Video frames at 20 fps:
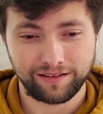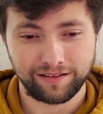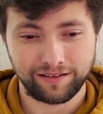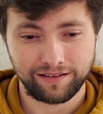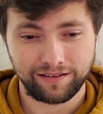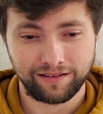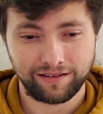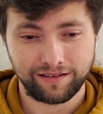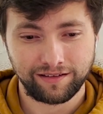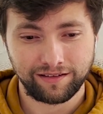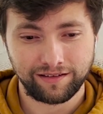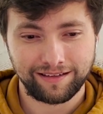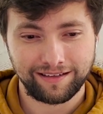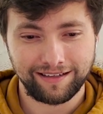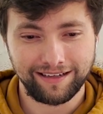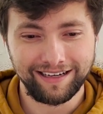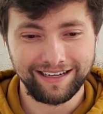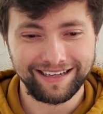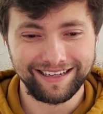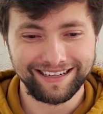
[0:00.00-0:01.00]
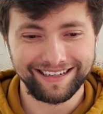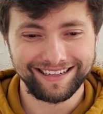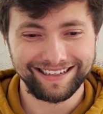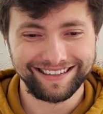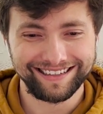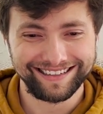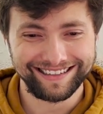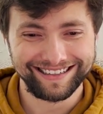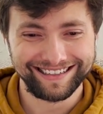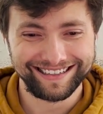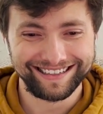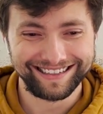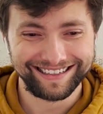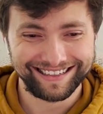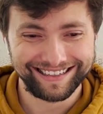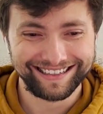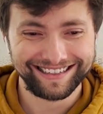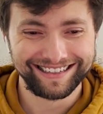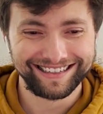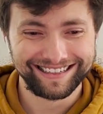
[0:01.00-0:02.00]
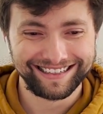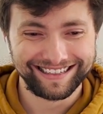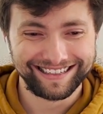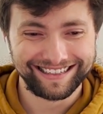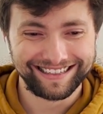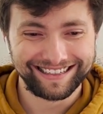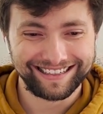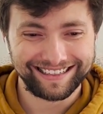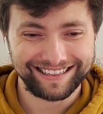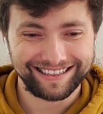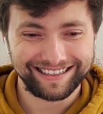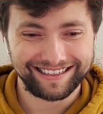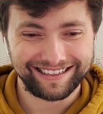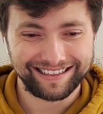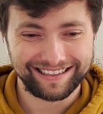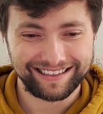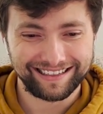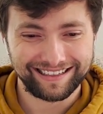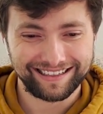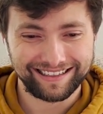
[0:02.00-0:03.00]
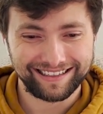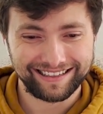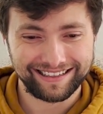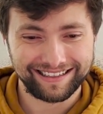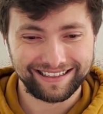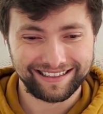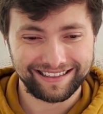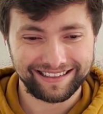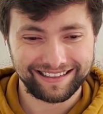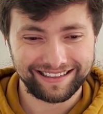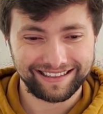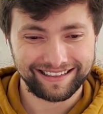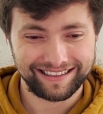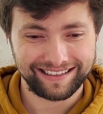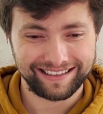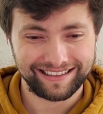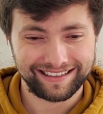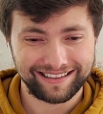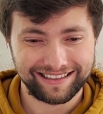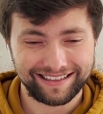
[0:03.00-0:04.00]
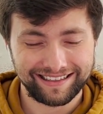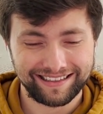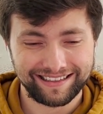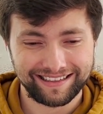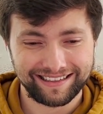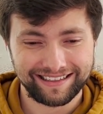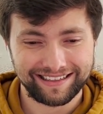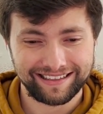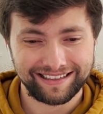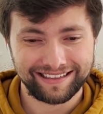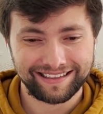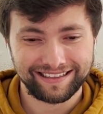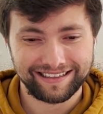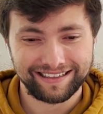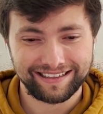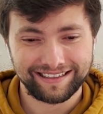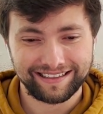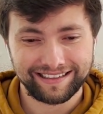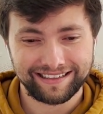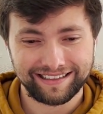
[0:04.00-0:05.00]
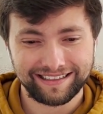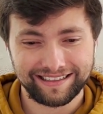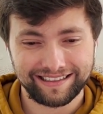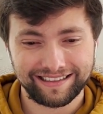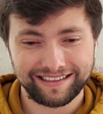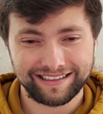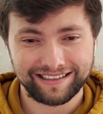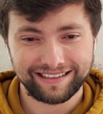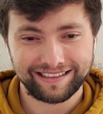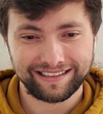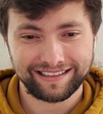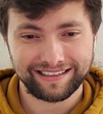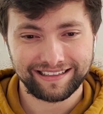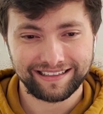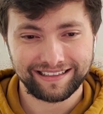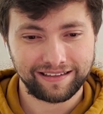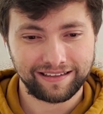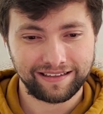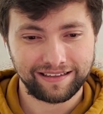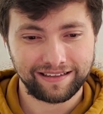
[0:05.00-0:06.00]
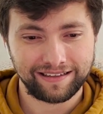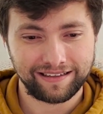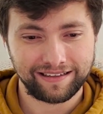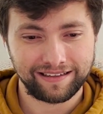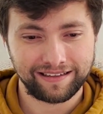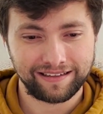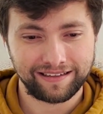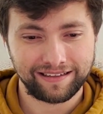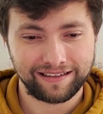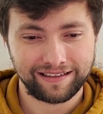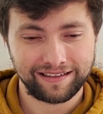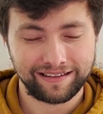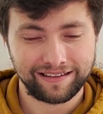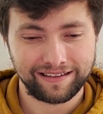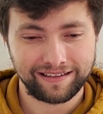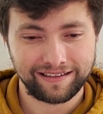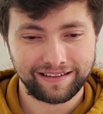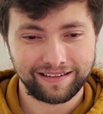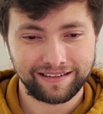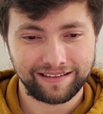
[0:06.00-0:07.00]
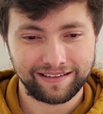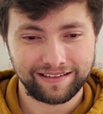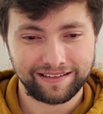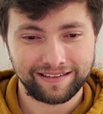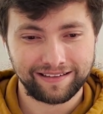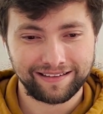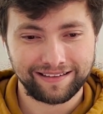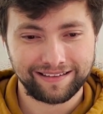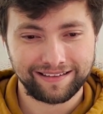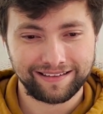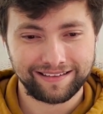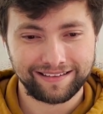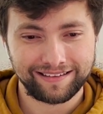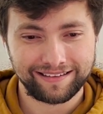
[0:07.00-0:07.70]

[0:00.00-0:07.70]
Nobody speaks.